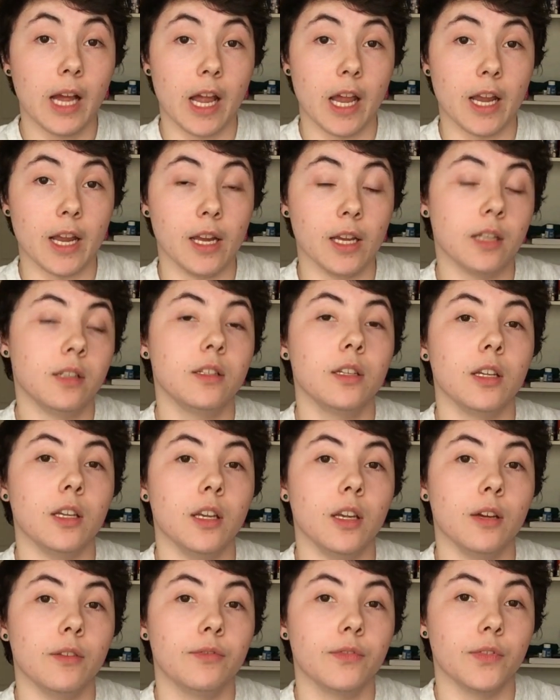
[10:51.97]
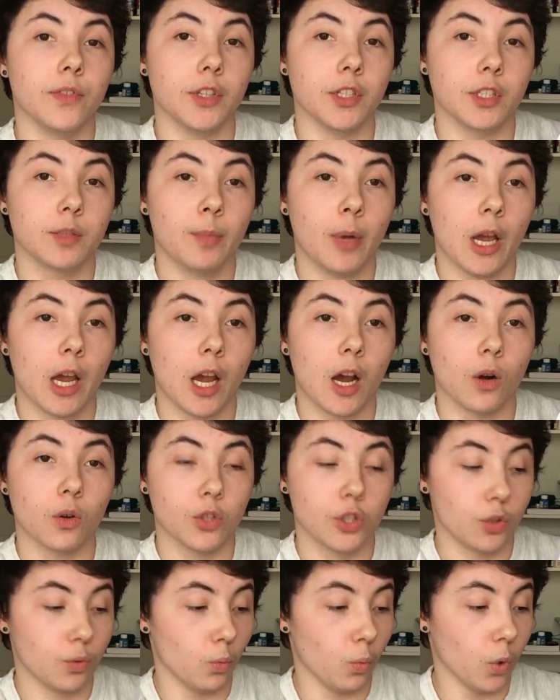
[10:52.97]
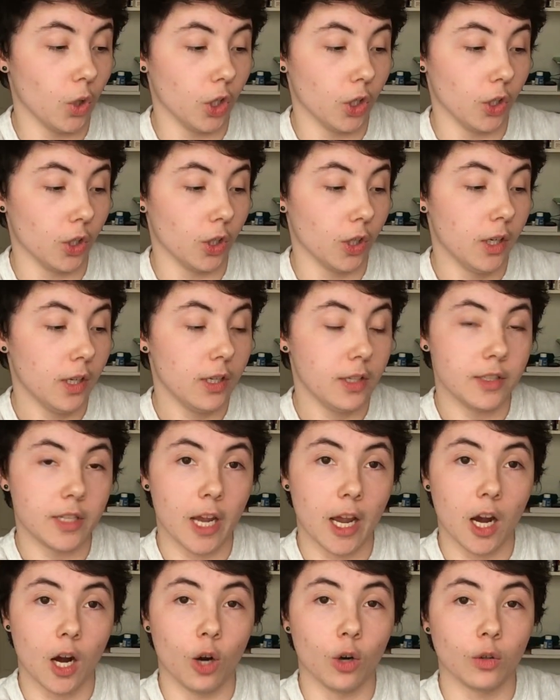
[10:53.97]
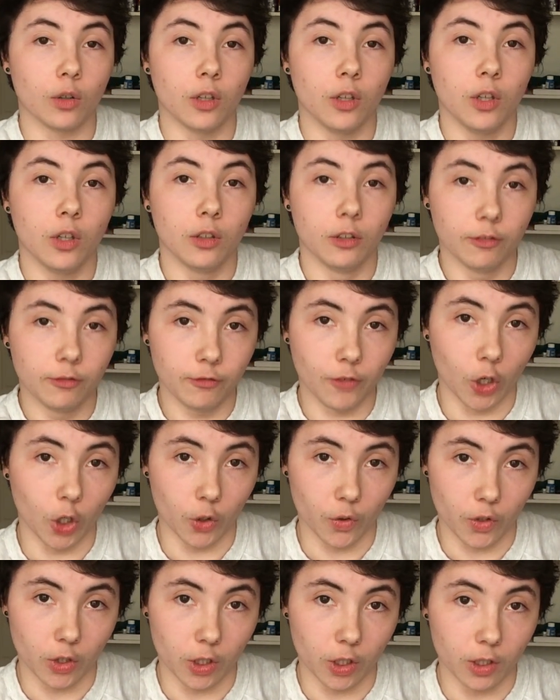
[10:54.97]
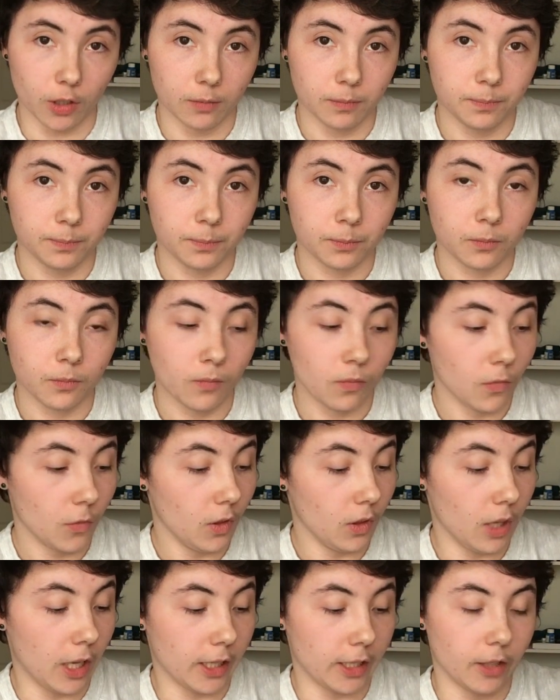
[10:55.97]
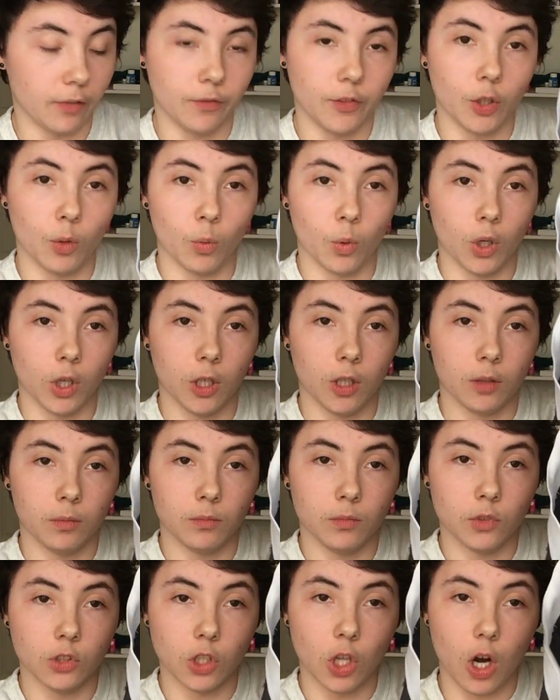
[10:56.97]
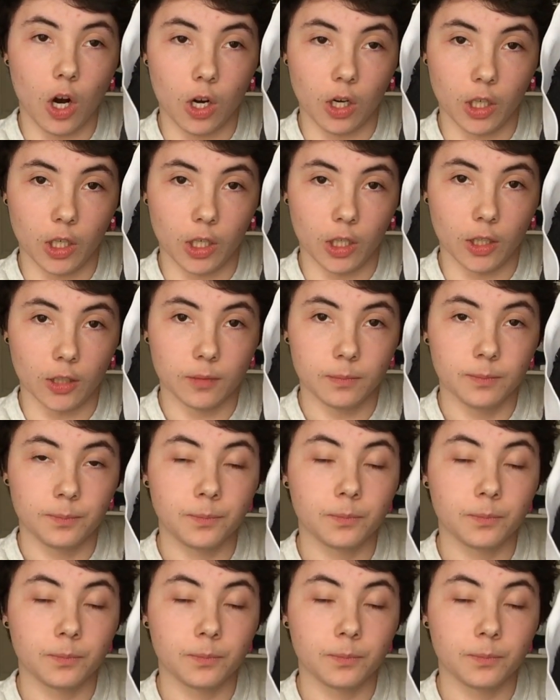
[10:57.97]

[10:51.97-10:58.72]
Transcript: And if this pouch were down further. Like if it were longer.